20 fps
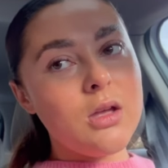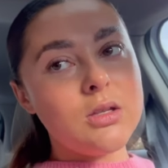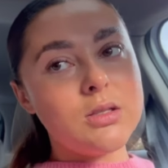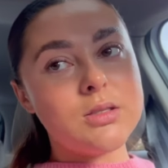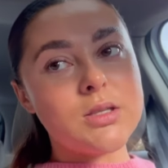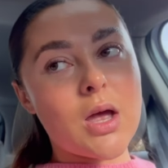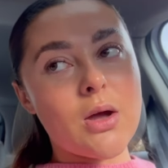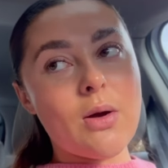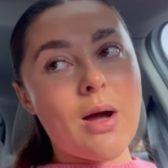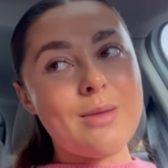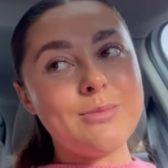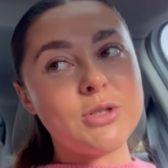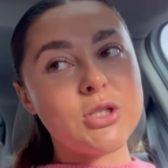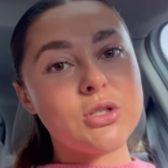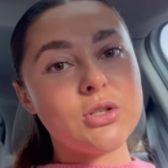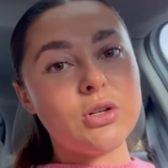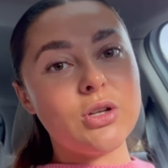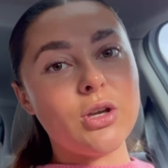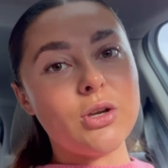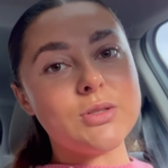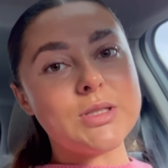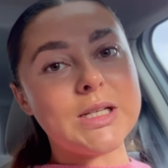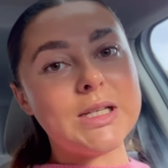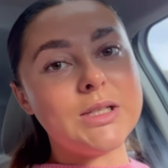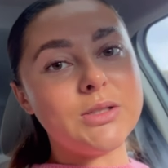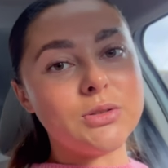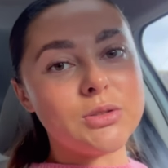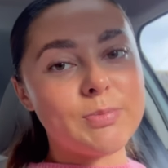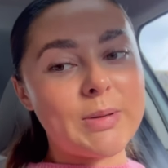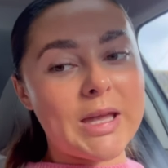so I'm just gonna go to
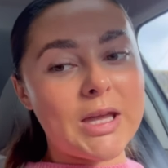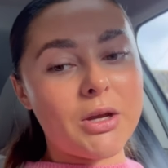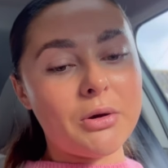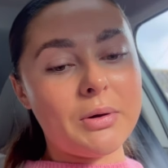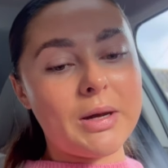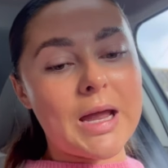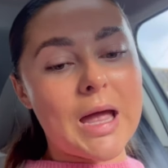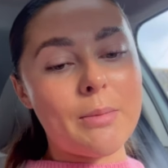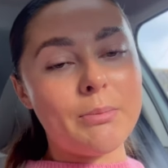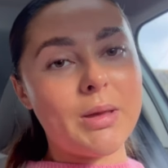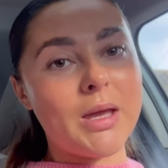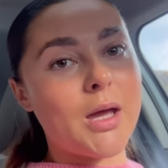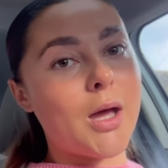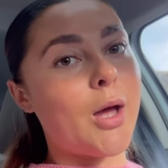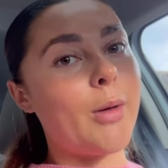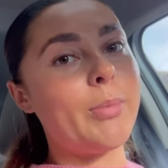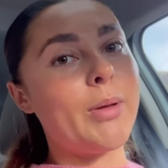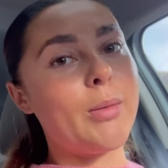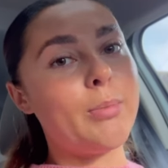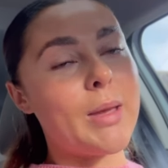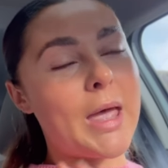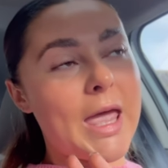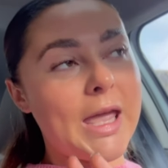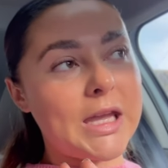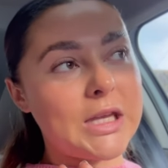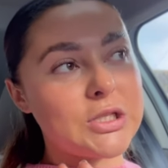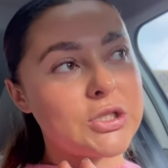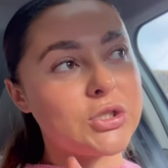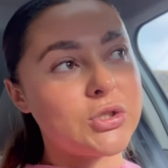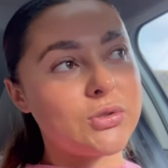Lidl's bakery and pick up a
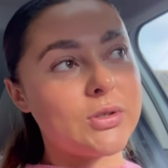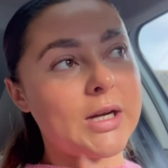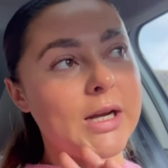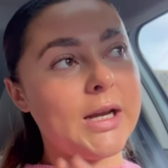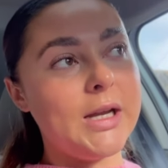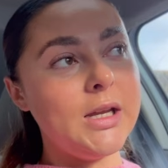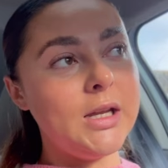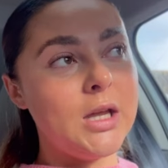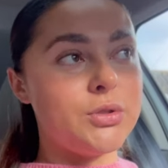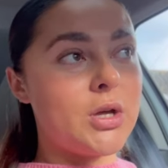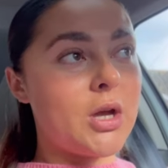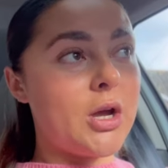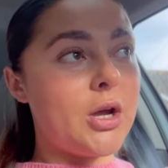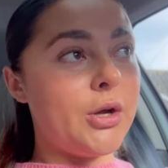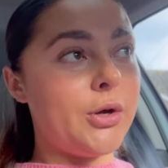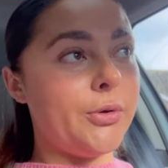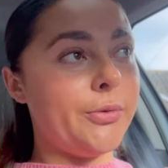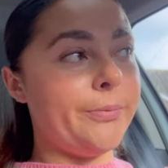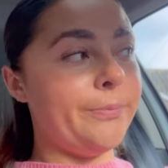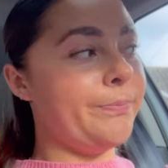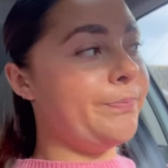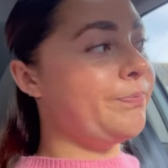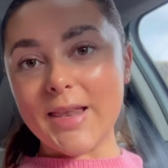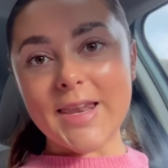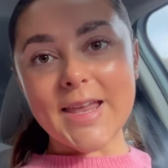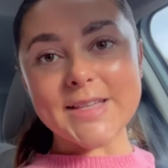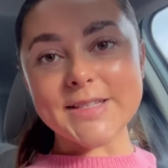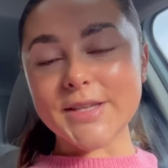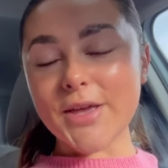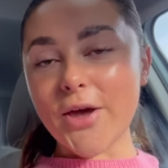pastry. So
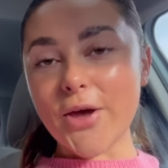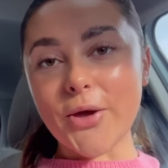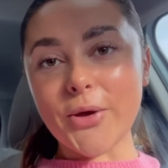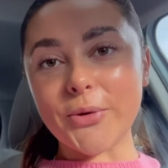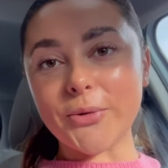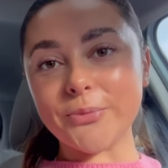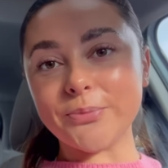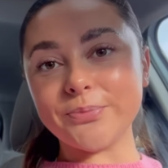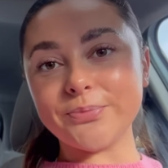let's go.